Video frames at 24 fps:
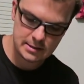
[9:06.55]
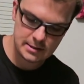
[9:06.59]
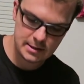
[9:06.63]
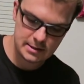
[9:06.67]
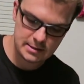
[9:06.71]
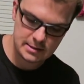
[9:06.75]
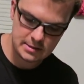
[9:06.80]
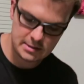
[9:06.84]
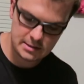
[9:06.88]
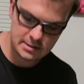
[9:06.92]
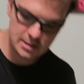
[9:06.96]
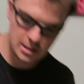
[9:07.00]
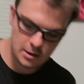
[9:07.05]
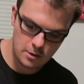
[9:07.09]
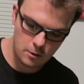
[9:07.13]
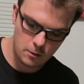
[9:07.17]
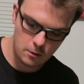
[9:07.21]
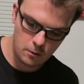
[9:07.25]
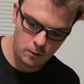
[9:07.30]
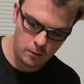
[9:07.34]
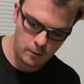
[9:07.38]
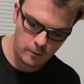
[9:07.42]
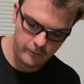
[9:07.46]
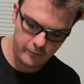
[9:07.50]
Me this too. This is an
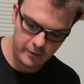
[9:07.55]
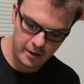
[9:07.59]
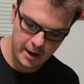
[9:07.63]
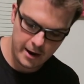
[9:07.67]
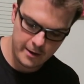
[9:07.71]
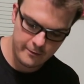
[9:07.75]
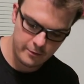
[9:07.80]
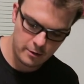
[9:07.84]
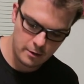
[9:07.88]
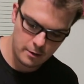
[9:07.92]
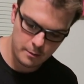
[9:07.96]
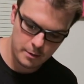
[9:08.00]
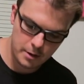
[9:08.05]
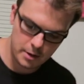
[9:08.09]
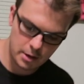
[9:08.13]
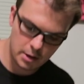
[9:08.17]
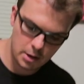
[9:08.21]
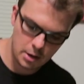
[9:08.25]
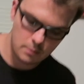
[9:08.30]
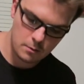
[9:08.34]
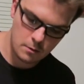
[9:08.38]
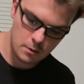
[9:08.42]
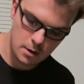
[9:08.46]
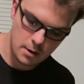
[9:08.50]
old flavor, but a
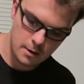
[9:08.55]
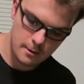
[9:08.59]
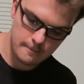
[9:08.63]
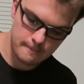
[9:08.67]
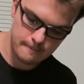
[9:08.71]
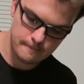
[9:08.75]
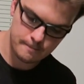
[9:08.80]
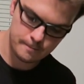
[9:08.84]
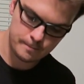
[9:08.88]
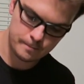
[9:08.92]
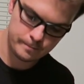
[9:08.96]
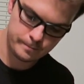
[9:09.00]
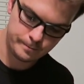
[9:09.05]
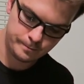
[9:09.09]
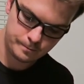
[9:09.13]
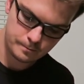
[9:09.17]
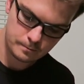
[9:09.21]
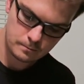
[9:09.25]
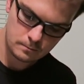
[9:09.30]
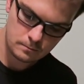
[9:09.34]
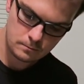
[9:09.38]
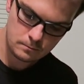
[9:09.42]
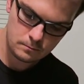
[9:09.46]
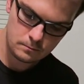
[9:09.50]
good one. An
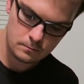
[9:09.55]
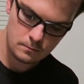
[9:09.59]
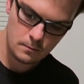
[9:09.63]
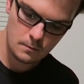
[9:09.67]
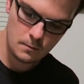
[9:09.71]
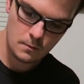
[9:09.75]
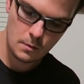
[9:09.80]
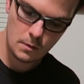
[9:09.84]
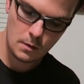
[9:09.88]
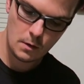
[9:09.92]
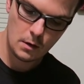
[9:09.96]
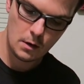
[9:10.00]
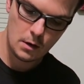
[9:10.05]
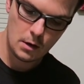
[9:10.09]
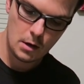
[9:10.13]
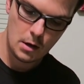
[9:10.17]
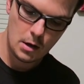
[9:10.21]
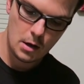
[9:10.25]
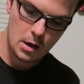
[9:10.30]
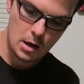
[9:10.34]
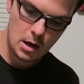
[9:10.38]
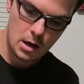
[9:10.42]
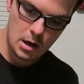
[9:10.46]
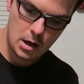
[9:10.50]
oldie, but a goodie.
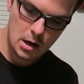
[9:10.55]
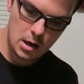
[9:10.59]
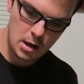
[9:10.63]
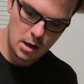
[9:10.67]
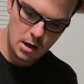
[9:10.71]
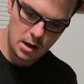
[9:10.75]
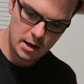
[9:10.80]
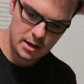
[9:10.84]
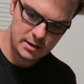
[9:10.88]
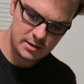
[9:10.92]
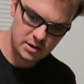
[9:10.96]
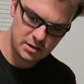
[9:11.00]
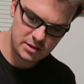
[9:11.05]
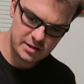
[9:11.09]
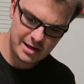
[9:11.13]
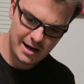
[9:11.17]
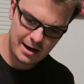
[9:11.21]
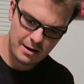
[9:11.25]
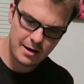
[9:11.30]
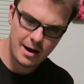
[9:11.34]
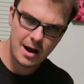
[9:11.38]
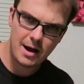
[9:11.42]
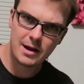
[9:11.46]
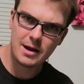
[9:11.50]
Uh, is there
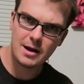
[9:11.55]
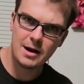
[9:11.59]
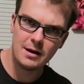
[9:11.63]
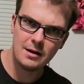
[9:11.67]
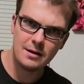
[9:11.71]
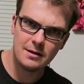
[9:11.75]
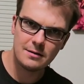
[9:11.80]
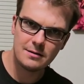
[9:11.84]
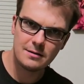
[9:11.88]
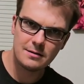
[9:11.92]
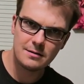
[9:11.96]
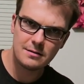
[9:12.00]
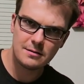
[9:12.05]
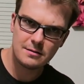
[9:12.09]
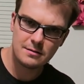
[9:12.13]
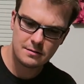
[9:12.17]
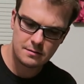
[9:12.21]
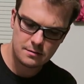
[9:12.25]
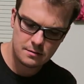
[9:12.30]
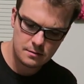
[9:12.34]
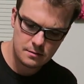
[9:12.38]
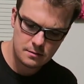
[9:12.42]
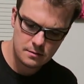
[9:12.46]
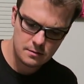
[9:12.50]
teriyaki on it?
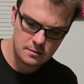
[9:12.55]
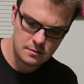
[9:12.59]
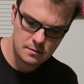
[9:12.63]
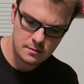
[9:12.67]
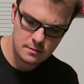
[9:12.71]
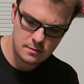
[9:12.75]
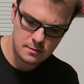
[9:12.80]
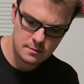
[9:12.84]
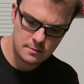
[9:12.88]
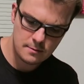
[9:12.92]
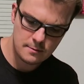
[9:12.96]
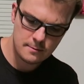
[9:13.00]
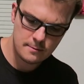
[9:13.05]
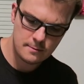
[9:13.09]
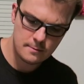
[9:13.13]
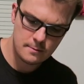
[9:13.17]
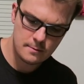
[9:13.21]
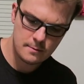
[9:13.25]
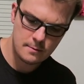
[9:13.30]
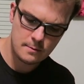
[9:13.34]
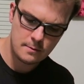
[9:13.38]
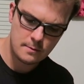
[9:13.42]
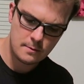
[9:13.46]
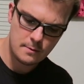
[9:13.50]
It's
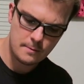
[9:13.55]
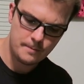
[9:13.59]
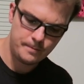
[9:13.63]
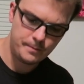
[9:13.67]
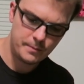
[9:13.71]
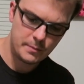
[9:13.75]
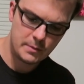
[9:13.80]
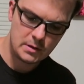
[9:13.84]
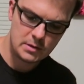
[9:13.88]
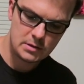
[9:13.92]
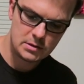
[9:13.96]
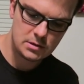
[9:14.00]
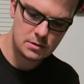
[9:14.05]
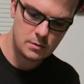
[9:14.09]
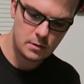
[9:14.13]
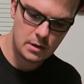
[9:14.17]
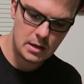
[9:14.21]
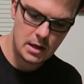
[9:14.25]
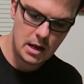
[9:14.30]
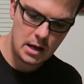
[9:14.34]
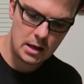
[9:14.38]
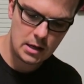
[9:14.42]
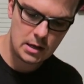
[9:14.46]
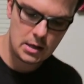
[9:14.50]
soyaki.
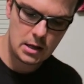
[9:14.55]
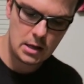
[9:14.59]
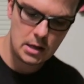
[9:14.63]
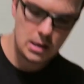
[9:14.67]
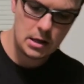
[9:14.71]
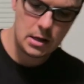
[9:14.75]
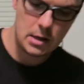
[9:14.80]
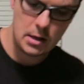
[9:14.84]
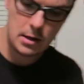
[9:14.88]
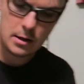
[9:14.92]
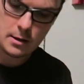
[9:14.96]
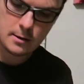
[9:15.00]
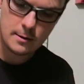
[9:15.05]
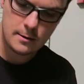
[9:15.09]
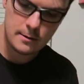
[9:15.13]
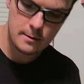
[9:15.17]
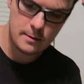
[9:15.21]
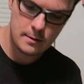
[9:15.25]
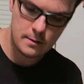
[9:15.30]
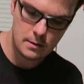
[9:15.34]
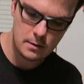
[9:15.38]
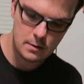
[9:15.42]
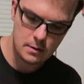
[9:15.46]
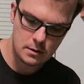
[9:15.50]
It's like a cross
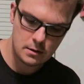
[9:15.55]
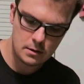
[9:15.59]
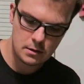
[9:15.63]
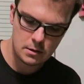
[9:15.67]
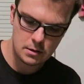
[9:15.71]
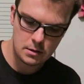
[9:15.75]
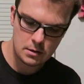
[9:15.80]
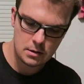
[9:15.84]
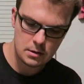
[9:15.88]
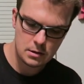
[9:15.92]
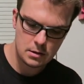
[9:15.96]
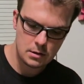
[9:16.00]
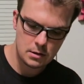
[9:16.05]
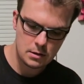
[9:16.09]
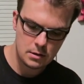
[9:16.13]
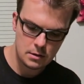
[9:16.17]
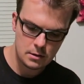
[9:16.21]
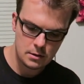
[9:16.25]
between soy sauce and teriyaki